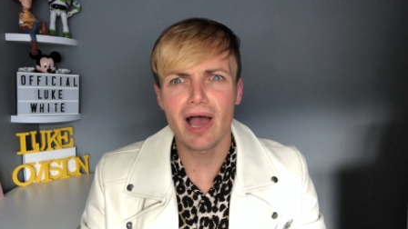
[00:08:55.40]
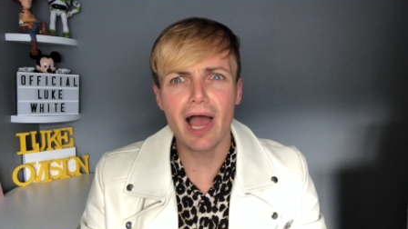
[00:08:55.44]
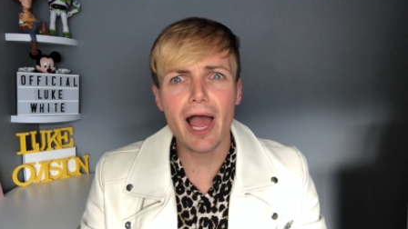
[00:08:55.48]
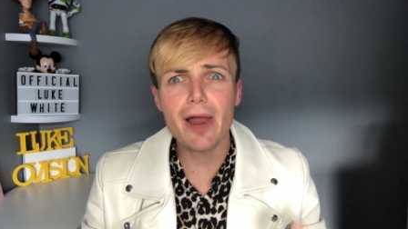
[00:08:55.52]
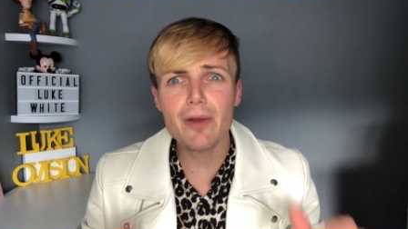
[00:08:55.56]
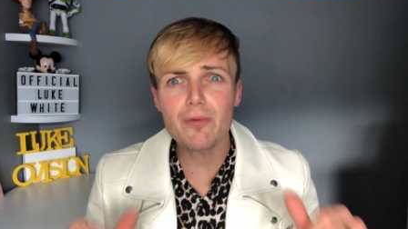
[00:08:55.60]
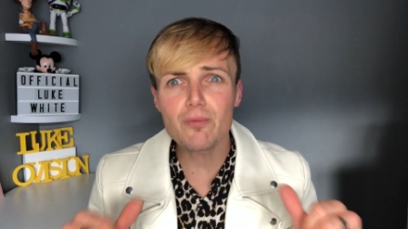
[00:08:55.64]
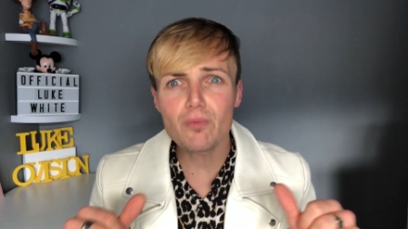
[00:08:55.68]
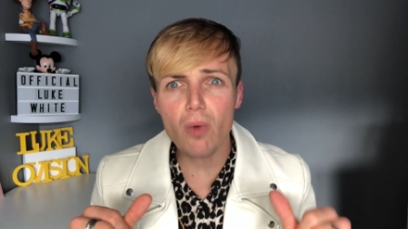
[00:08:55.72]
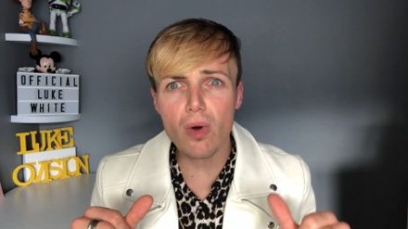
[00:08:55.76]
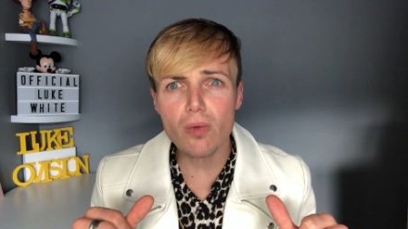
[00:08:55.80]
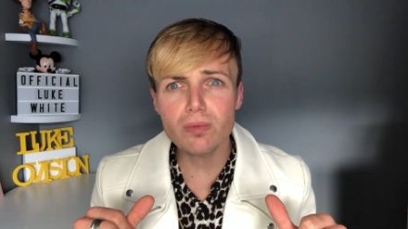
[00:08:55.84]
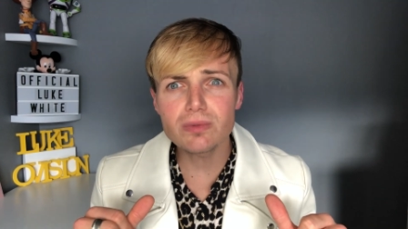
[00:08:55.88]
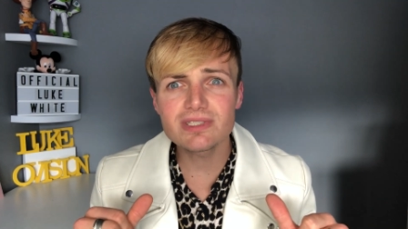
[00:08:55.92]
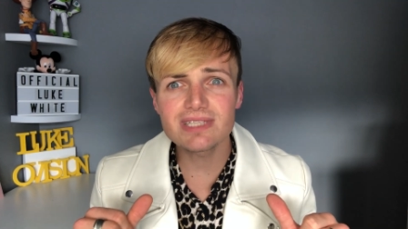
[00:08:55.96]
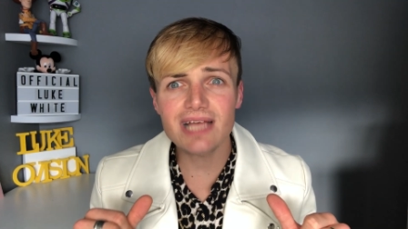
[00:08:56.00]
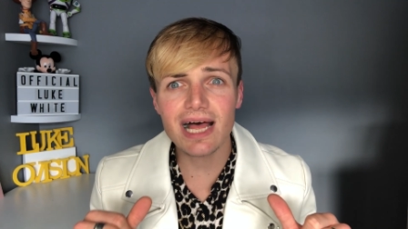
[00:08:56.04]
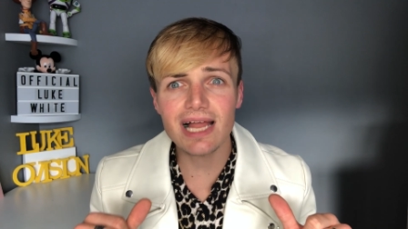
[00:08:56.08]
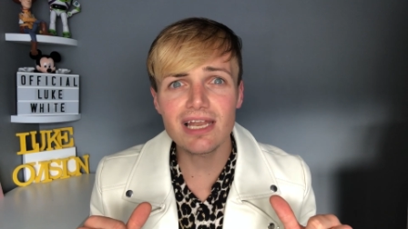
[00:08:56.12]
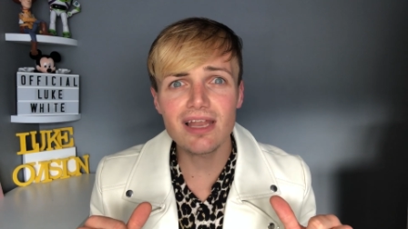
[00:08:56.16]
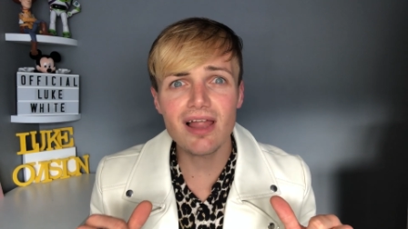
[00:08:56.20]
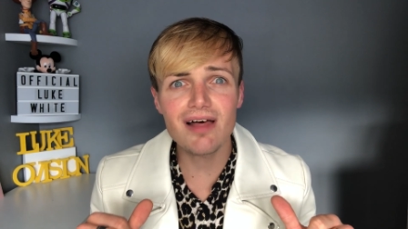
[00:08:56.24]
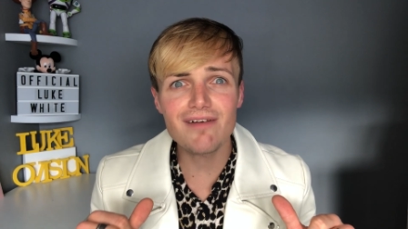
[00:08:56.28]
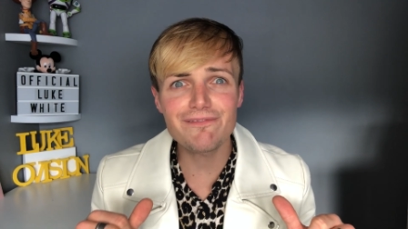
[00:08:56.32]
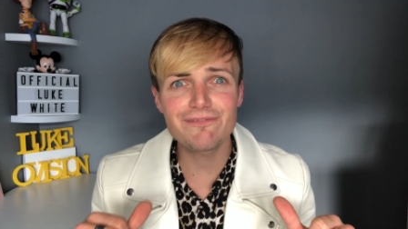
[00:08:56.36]
And what was
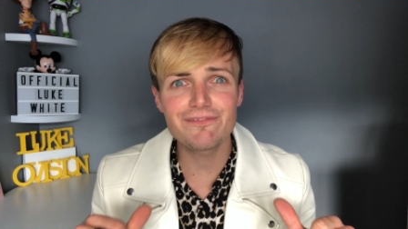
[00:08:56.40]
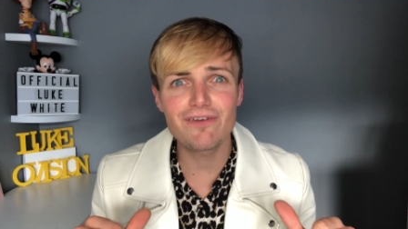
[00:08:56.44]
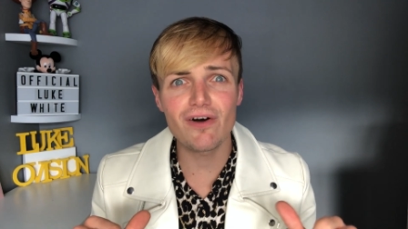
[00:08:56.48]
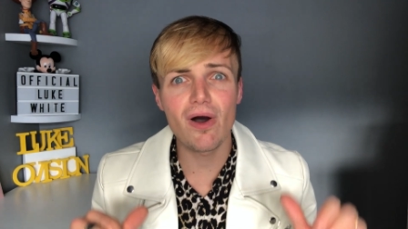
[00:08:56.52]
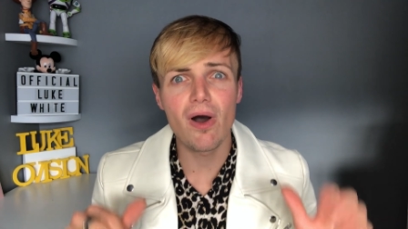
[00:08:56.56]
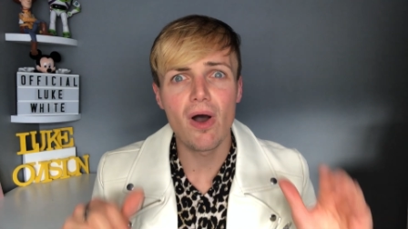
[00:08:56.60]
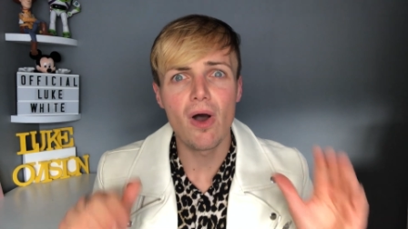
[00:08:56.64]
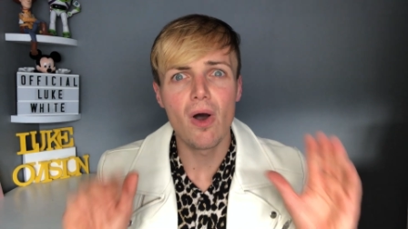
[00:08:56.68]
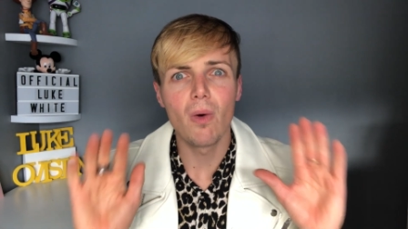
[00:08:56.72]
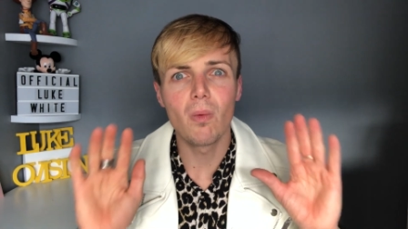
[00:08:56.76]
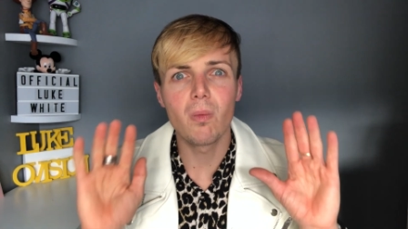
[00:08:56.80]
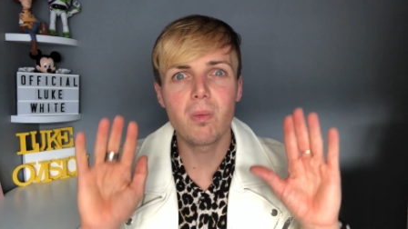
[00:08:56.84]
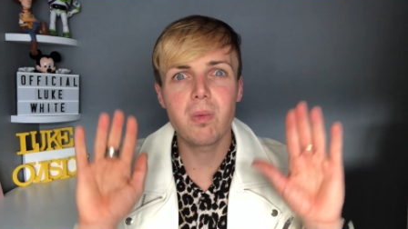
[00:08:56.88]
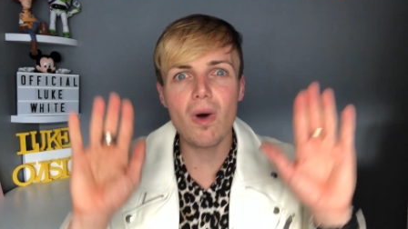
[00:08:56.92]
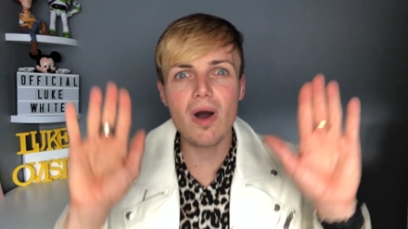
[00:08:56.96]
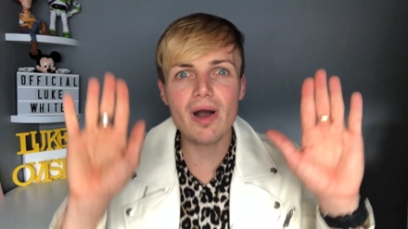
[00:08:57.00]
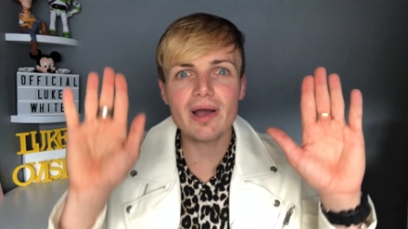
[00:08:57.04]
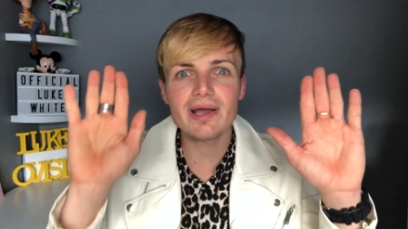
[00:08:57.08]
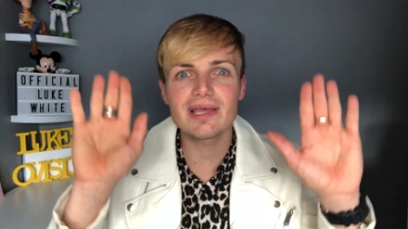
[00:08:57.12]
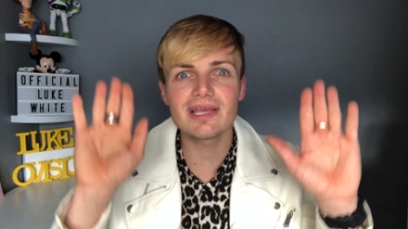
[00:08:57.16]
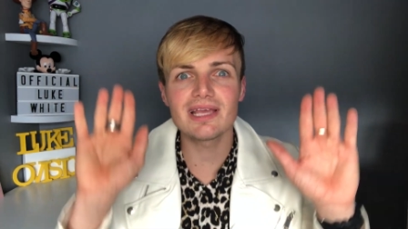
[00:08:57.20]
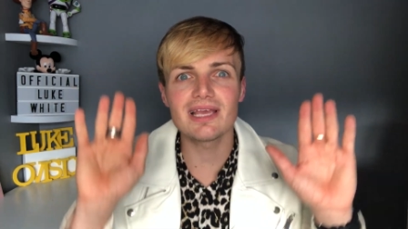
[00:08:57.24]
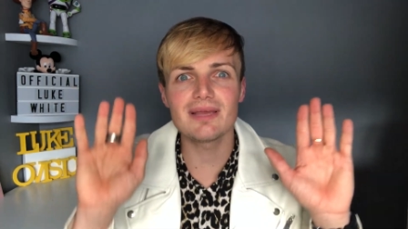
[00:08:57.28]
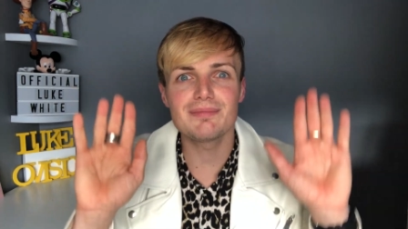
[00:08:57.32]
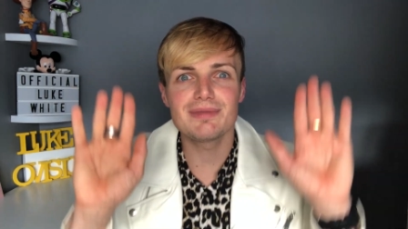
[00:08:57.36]
that love for?
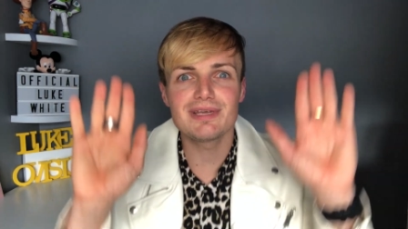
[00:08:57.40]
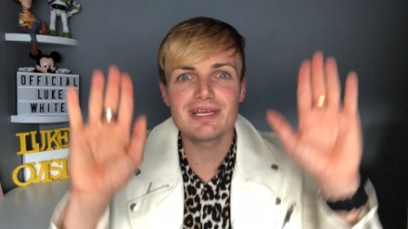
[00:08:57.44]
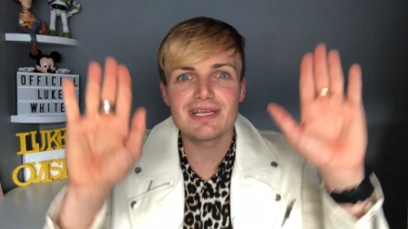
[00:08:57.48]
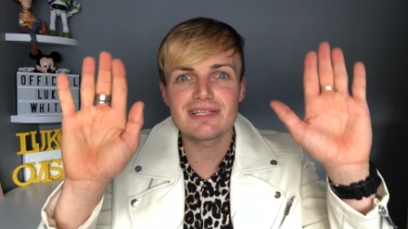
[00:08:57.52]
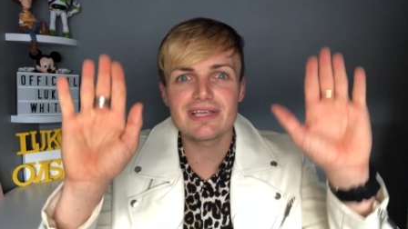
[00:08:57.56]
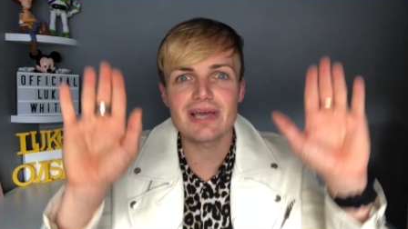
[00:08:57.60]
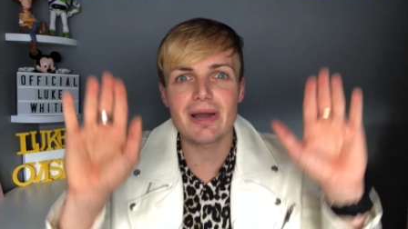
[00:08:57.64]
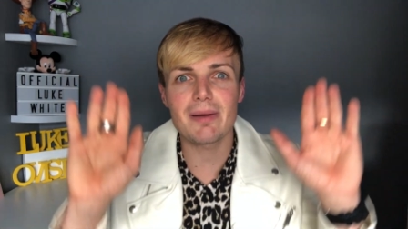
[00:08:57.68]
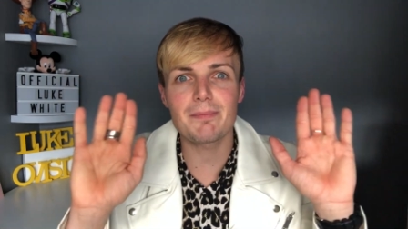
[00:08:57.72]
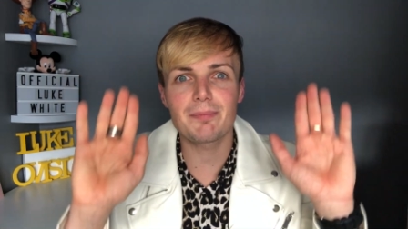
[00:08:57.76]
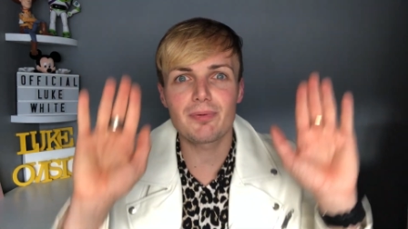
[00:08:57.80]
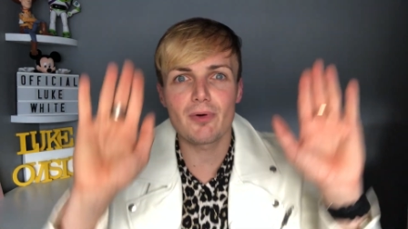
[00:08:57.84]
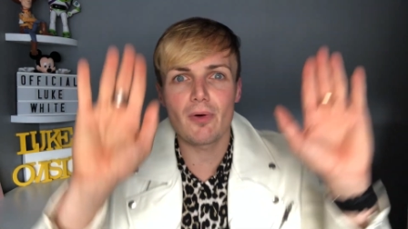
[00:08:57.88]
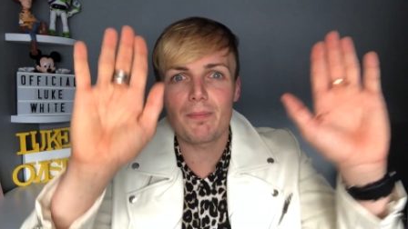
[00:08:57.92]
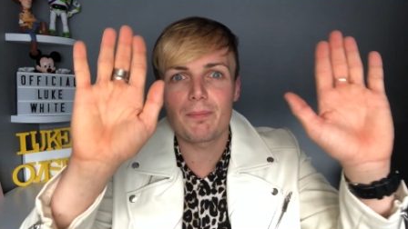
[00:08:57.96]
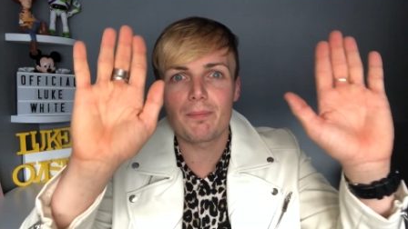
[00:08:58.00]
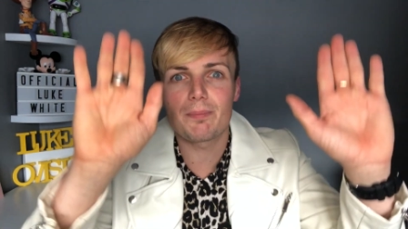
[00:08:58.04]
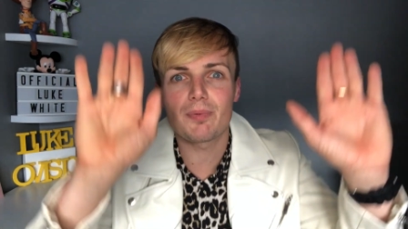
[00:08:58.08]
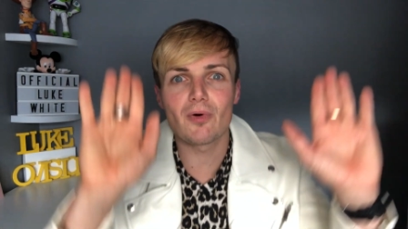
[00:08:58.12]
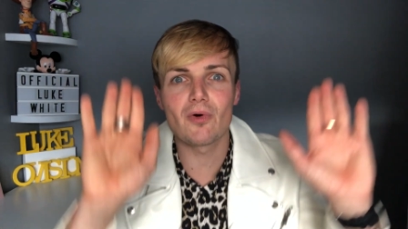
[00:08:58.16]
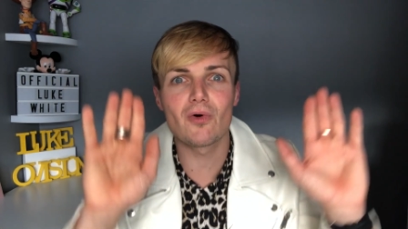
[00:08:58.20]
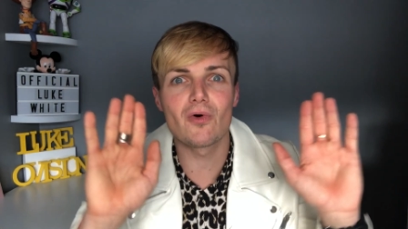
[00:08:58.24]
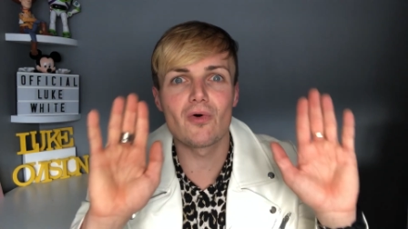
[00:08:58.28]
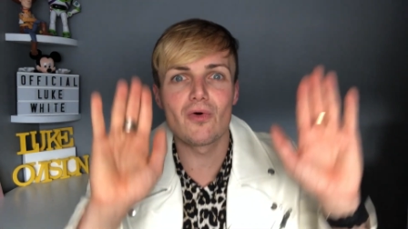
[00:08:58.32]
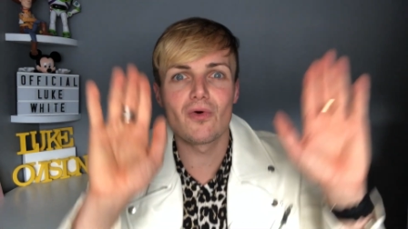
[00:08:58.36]
Wacky medium
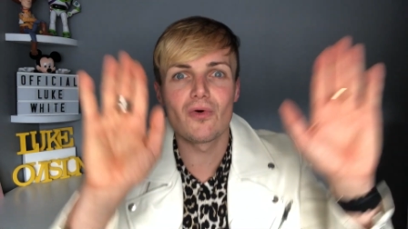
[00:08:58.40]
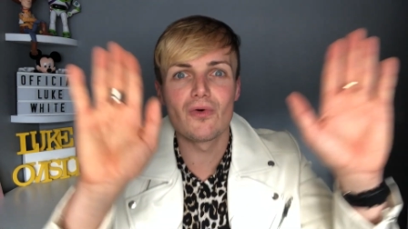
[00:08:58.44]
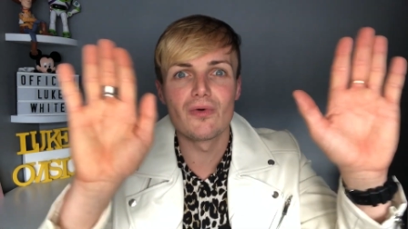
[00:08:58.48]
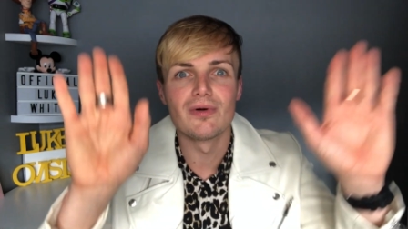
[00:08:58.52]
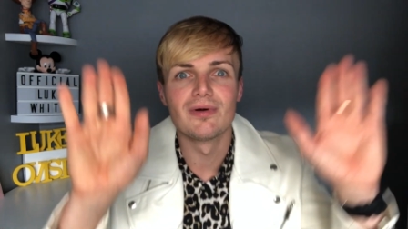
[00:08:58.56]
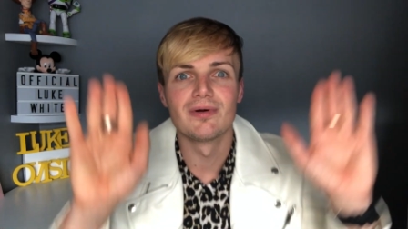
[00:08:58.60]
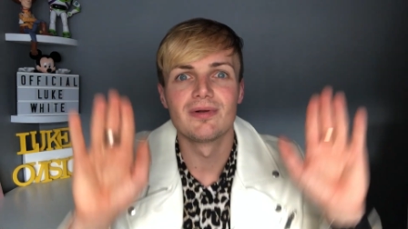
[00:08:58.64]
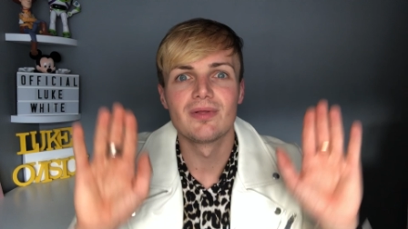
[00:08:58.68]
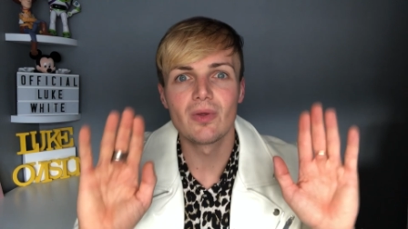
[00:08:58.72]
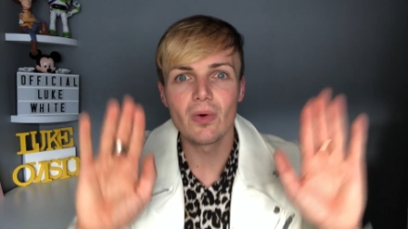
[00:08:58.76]
poo-poo.